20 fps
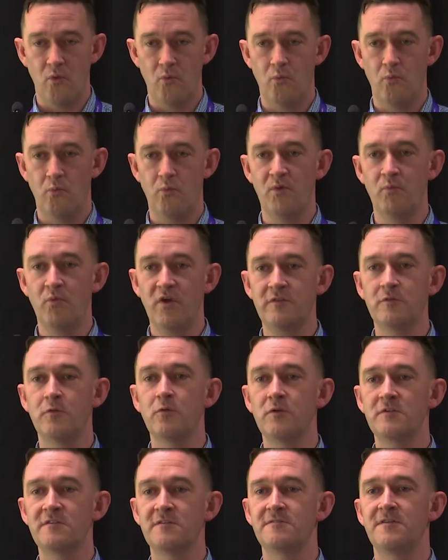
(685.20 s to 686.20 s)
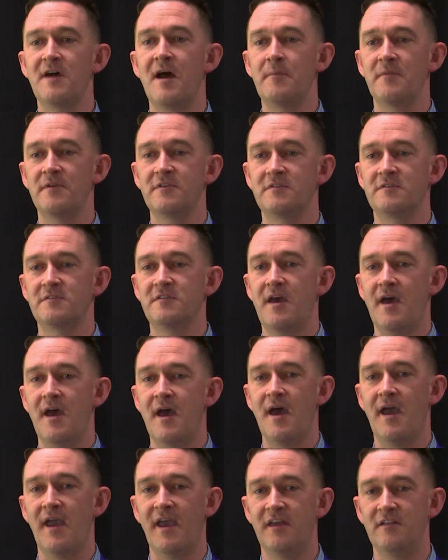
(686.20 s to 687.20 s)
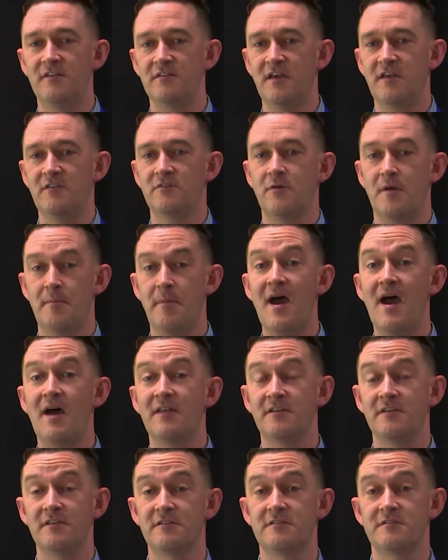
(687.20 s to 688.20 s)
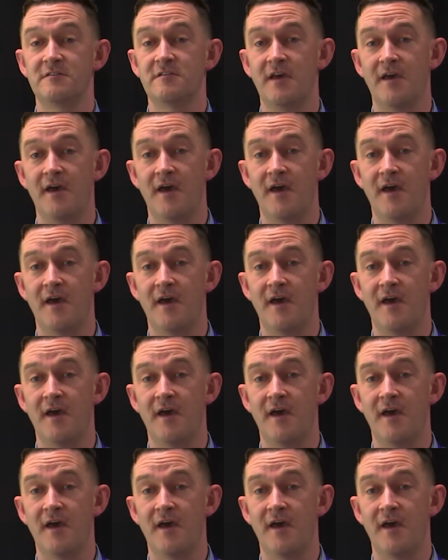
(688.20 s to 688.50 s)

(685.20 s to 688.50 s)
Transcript: When we talk to farmers and to our partners